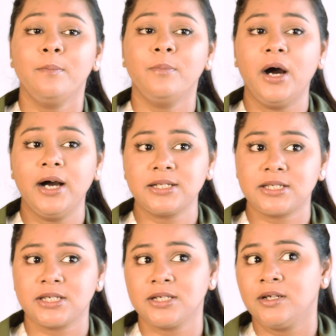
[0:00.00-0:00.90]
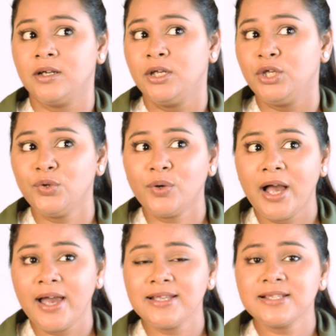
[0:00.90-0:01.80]
But
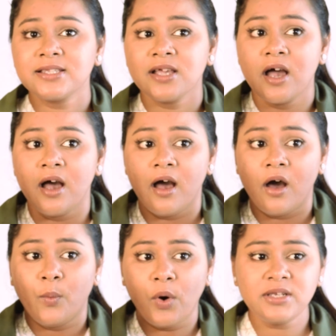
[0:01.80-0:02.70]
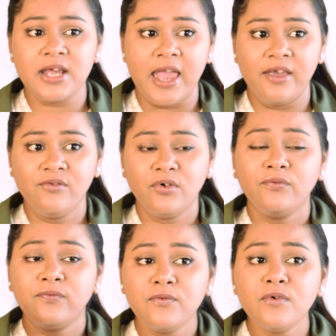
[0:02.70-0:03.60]
guys, whatever
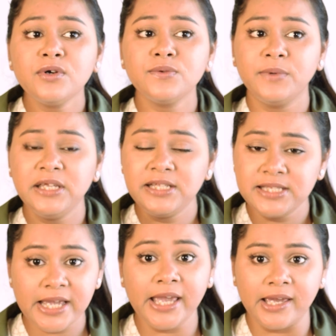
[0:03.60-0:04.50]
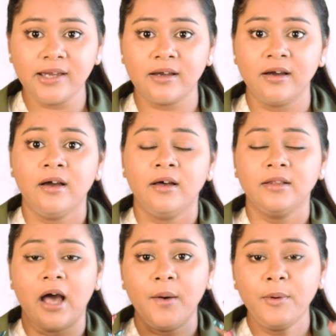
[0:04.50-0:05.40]
food we take,
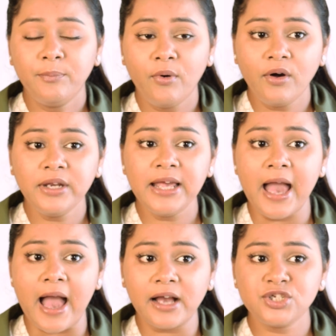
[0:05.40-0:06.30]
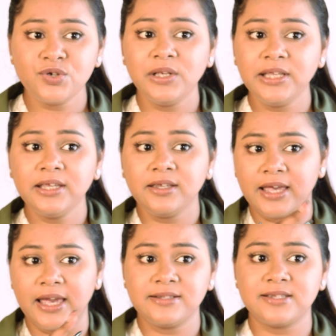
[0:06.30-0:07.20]
our body actually
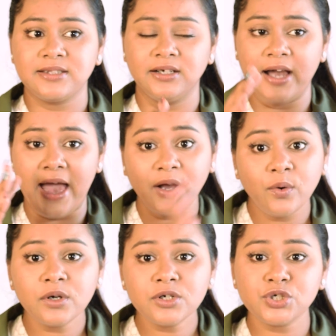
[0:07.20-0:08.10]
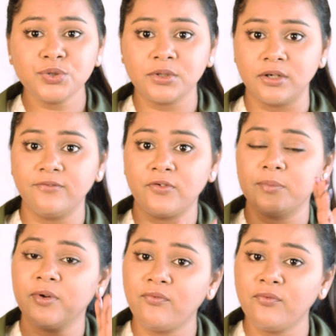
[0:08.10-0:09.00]
gets the acquired sugar from
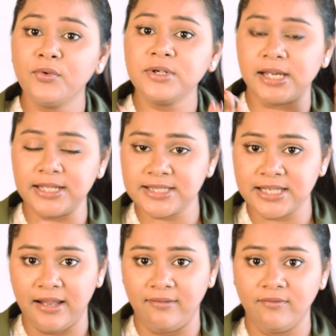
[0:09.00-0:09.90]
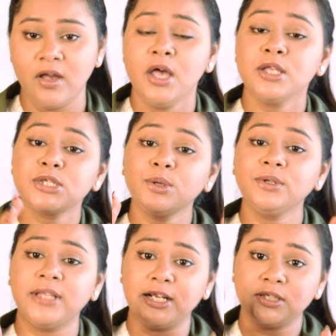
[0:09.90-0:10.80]
the food itself.
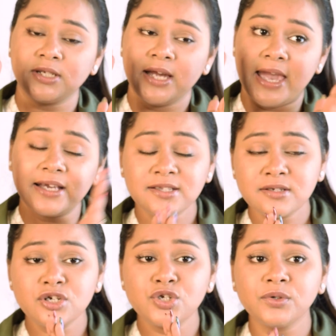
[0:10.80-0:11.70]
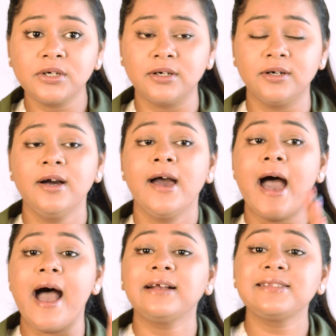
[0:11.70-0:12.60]
So that extra sugar
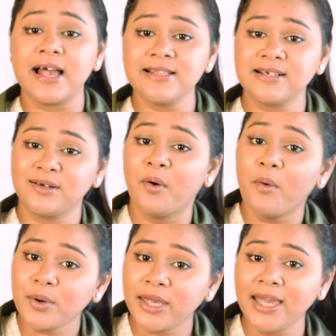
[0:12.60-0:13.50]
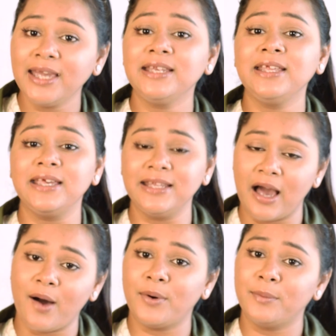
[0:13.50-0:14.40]
acts as a cocaine in
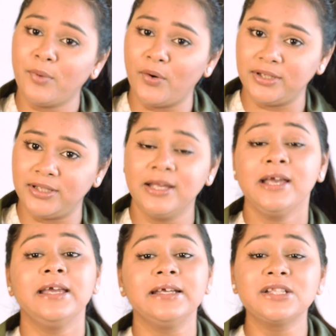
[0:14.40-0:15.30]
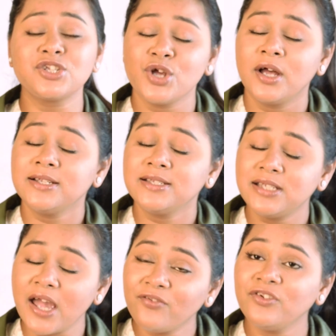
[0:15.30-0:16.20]
our body. It's
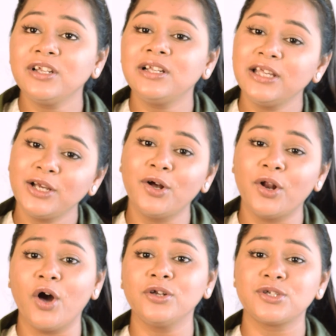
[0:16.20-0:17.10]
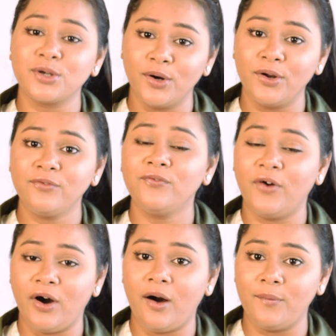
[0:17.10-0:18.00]
definitely not good for
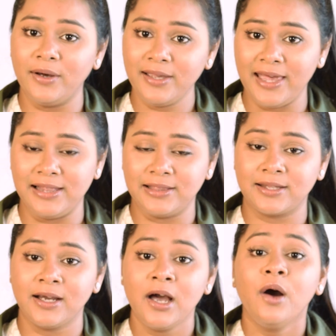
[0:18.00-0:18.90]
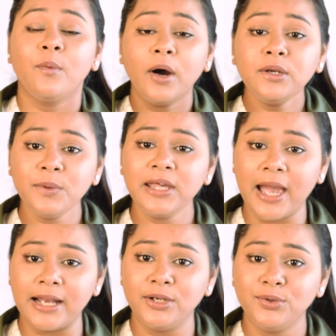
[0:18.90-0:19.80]
our health. What we
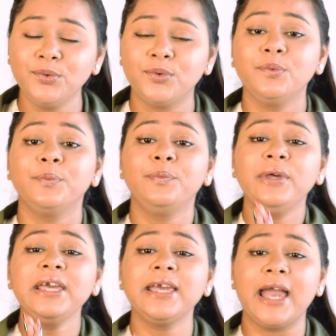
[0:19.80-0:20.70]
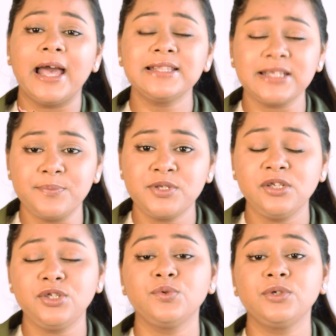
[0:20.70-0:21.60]
can do, we can
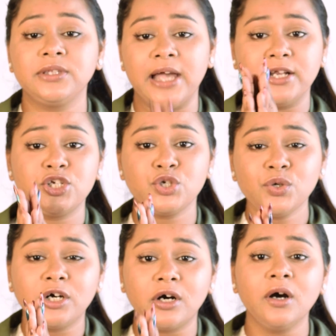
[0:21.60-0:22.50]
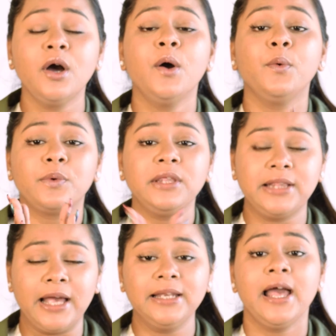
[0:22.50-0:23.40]
substitute that sugar with
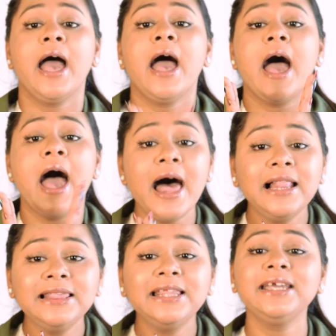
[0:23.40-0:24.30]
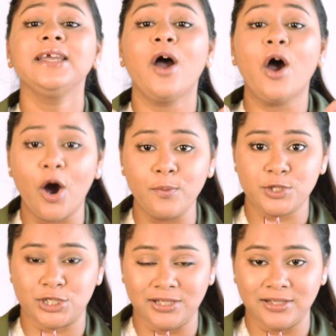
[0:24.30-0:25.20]
an healthy
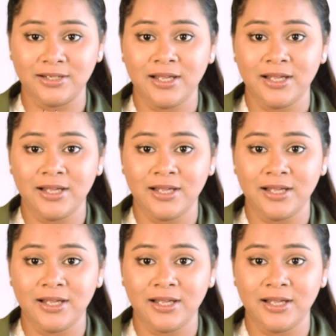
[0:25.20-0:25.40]
option.